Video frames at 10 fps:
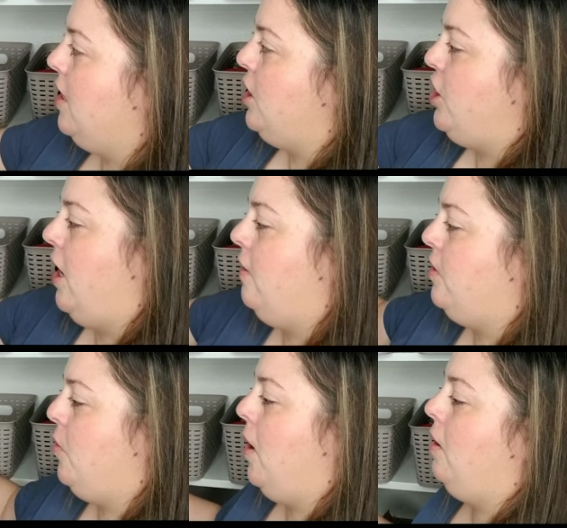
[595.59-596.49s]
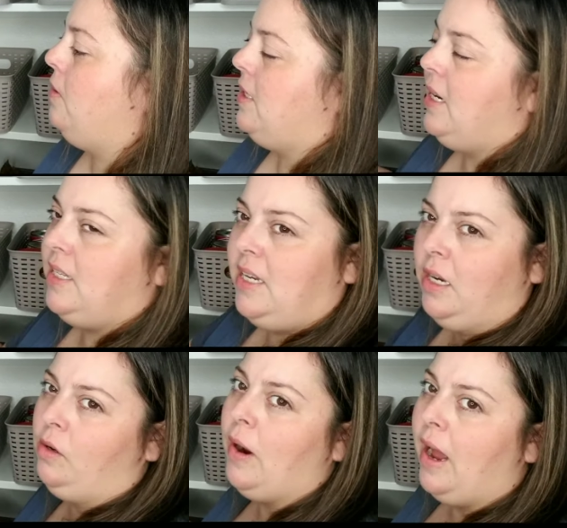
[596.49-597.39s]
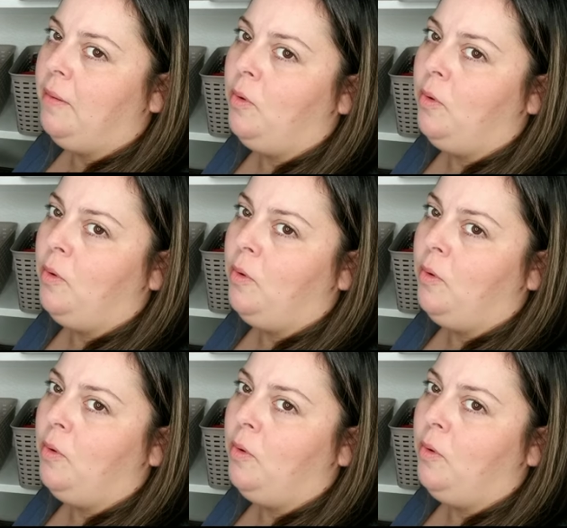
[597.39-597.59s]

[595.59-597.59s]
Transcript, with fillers: the shelves where it was easy to grab,